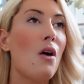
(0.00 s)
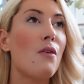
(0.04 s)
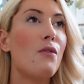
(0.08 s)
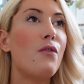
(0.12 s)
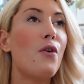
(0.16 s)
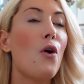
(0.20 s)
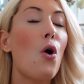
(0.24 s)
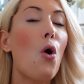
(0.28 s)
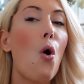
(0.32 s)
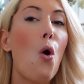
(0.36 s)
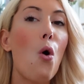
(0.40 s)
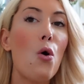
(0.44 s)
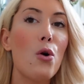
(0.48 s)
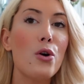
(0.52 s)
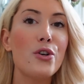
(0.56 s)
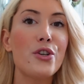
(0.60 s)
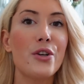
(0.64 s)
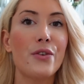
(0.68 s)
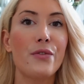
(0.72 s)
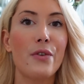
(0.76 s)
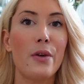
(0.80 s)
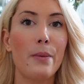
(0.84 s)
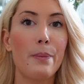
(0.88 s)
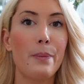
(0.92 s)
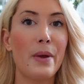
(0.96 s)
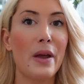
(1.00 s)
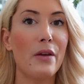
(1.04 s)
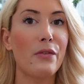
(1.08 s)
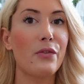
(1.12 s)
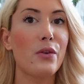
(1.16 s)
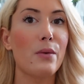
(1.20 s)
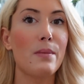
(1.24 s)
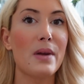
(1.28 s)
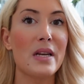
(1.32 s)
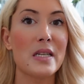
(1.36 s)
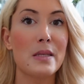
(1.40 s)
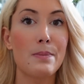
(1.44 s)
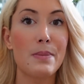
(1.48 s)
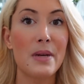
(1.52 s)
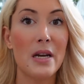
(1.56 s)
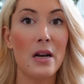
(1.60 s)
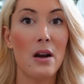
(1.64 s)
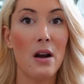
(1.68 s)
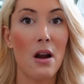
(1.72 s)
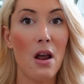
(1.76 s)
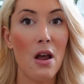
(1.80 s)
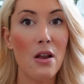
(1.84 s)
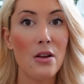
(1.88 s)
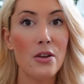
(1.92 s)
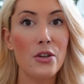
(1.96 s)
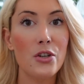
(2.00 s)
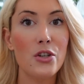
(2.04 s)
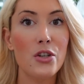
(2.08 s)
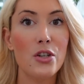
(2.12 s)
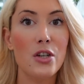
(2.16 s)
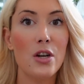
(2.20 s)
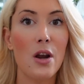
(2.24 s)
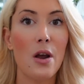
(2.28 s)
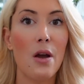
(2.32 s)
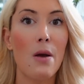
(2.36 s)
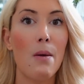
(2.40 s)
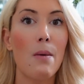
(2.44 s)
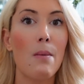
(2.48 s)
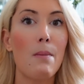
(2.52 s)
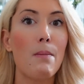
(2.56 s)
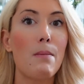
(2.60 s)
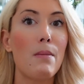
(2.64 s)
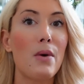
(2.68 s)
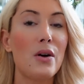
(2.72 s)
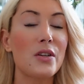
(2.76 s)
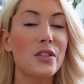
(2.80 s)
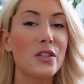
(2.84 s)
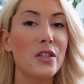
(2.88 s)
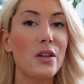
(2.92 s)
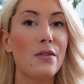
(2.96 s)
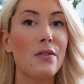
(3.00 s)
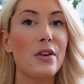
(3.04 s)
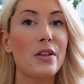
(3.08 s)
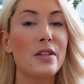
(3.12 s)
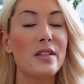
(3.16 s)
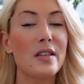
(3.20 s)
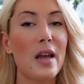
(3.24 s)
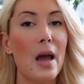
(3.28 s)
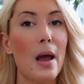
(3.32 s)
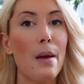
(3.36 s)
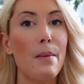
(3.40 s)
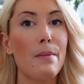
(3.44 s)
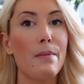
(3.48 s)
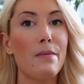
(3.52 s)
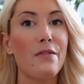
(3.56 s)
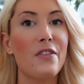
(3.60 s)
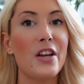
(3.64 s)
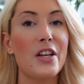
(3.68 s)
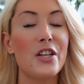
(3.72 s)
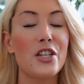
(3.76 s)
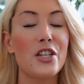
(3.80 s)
the older the perfume has been launched, most of the time they